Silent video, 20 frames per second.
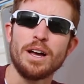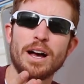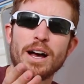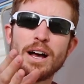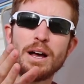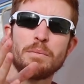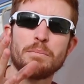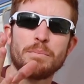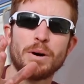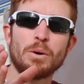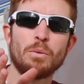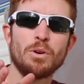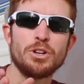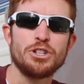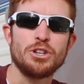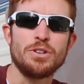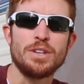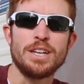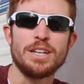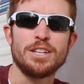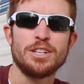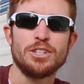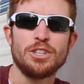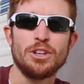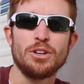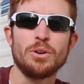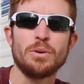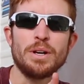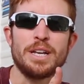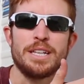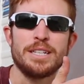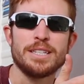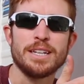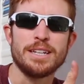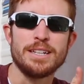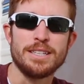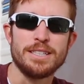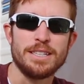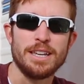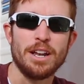uh, but what you need to do is
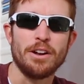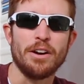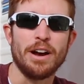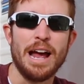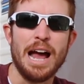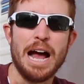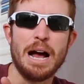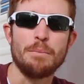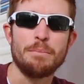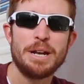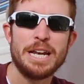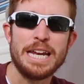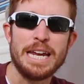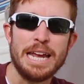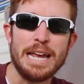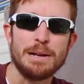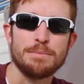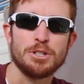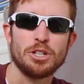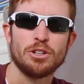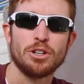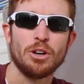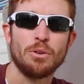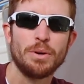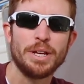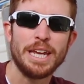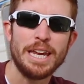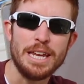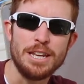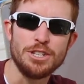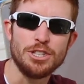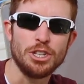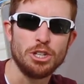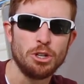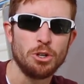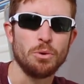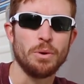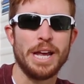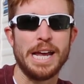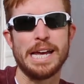consider how many amps are going
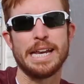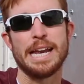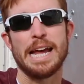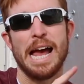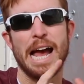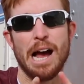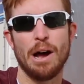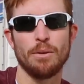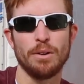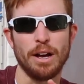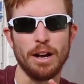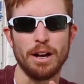into and out